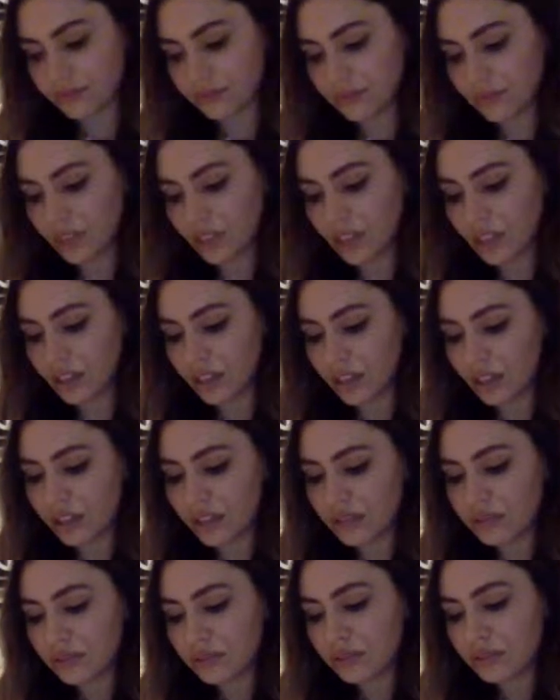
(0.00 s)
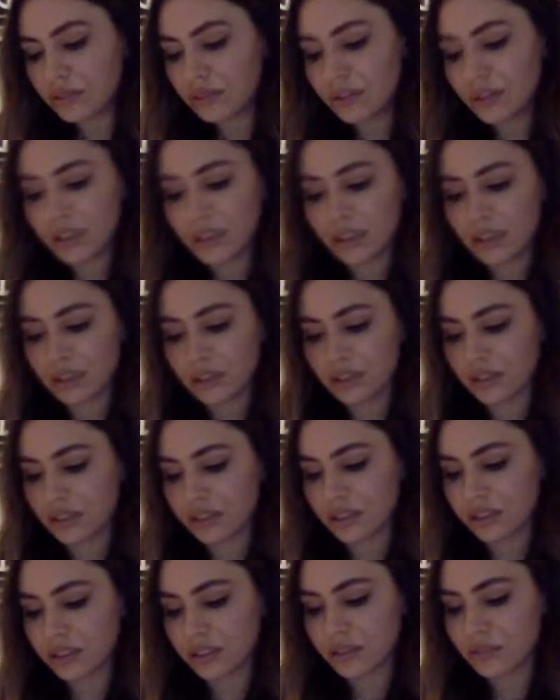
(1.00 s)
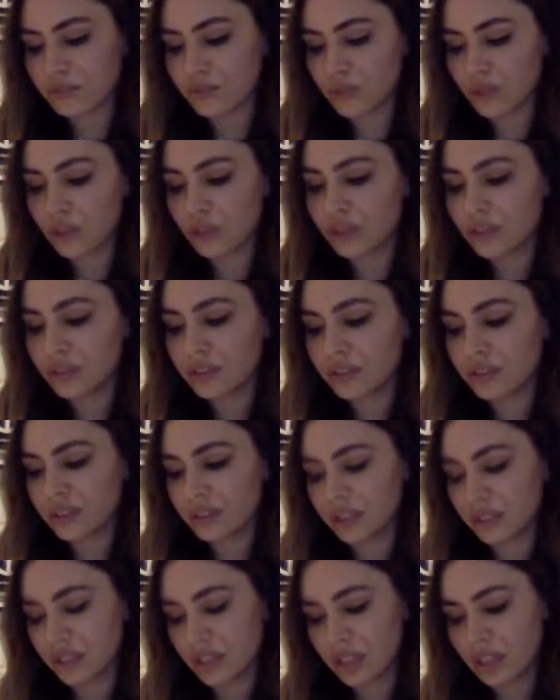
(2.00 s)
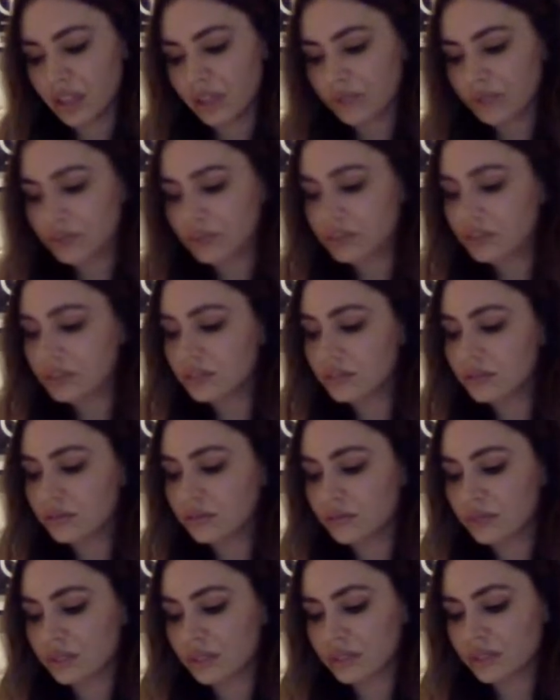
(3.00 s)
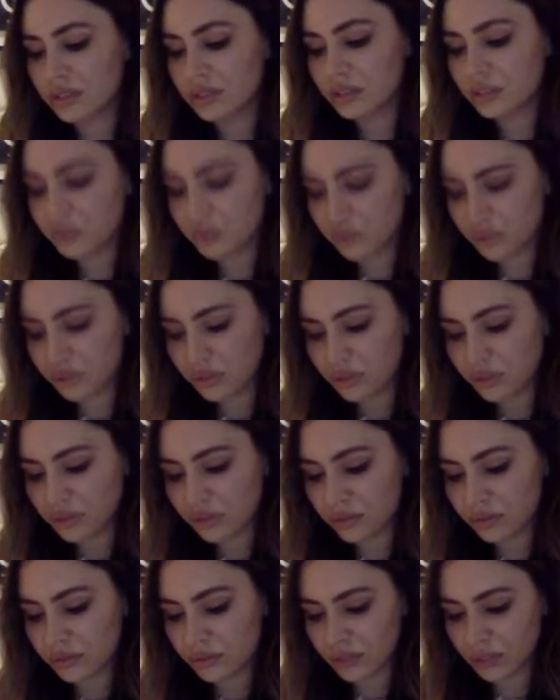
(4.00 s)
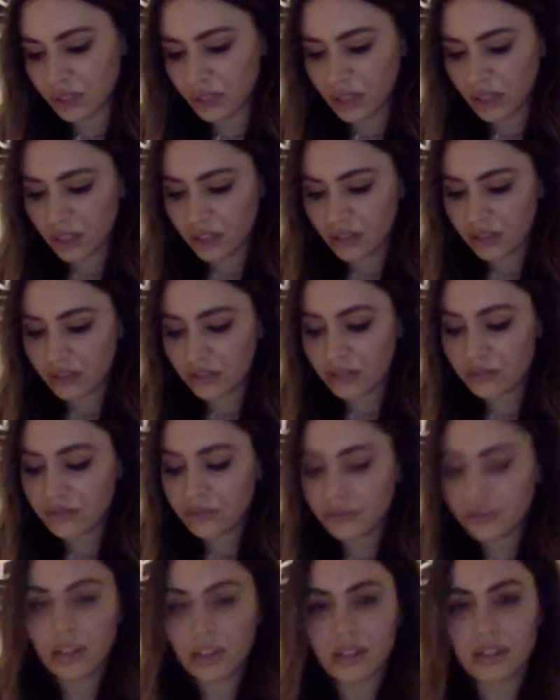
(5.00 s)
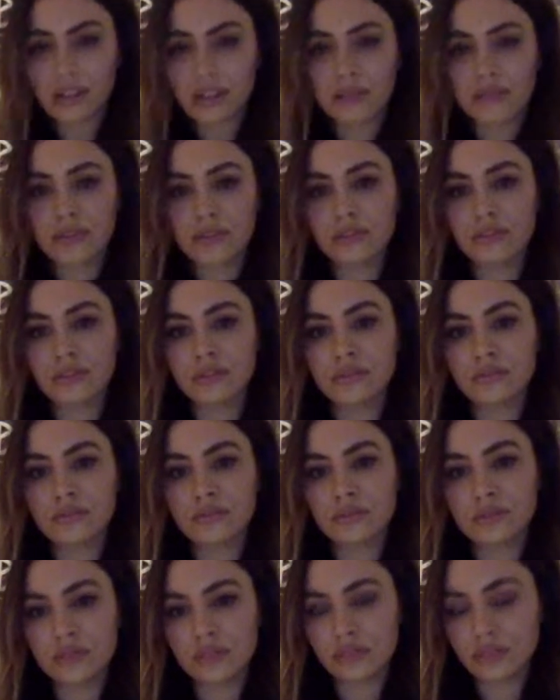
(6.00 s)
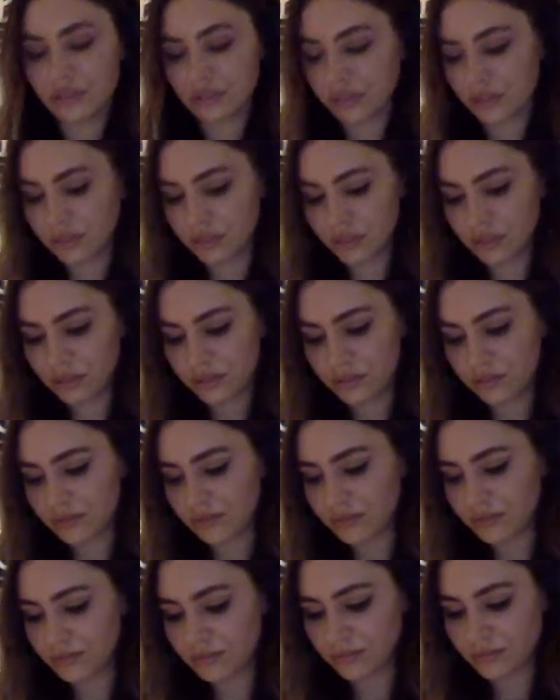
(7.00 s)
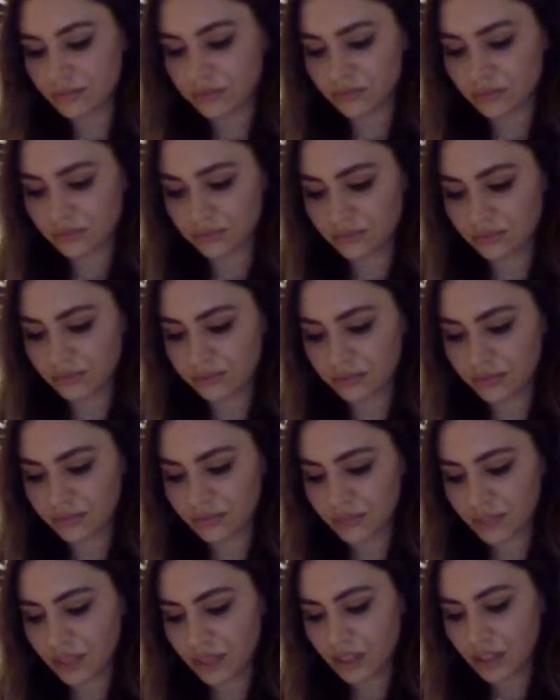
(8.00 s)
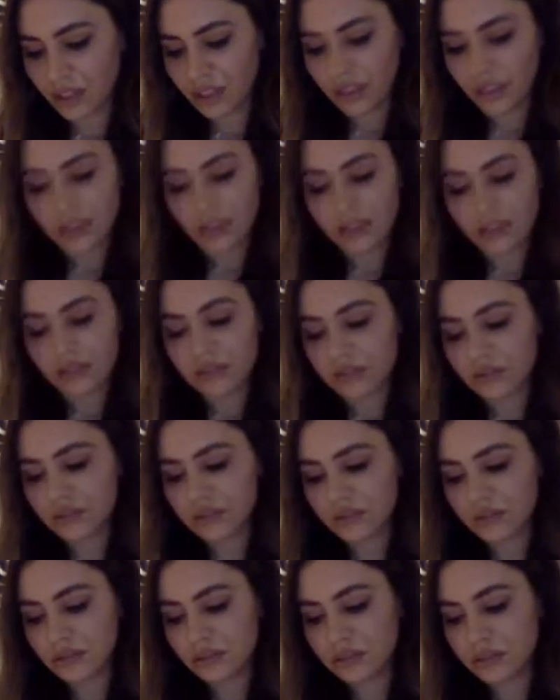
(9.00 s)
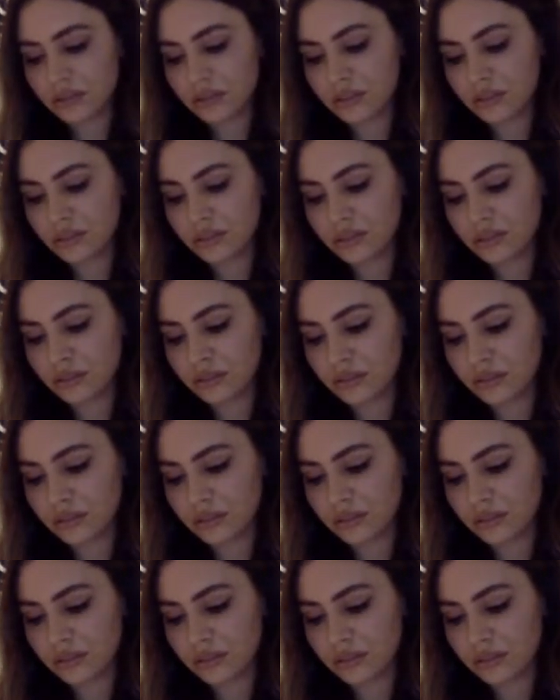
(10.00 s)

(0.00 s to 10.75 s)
I'm gonna wait until the morning when the rain is pouring on Fifth Avenue. Mm.